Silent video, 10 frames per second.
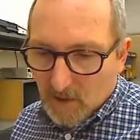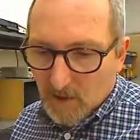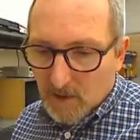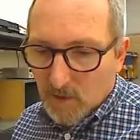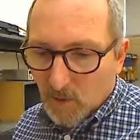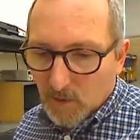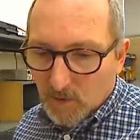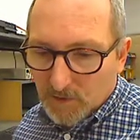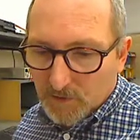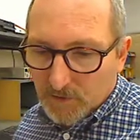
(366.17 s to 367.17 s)

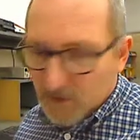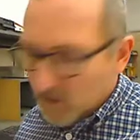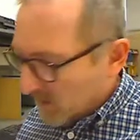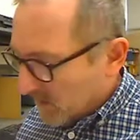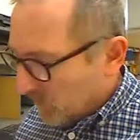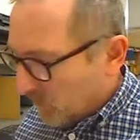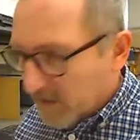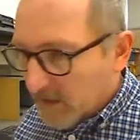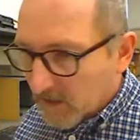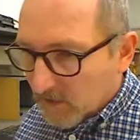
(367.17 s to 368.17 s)
Equals, and we
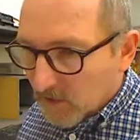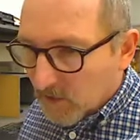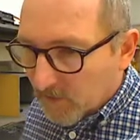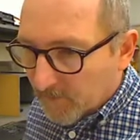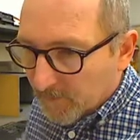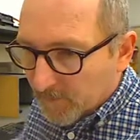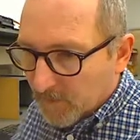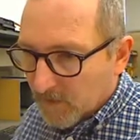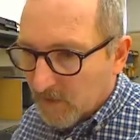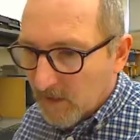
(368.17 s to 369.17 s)
get
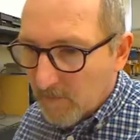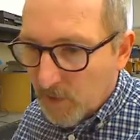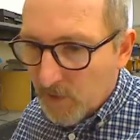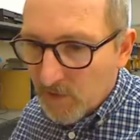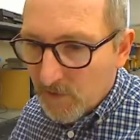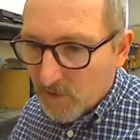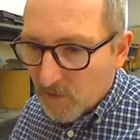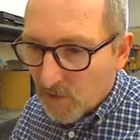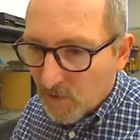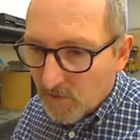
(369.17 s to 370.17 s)
an impedance
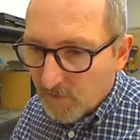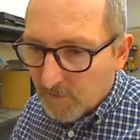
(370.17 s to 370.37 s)
of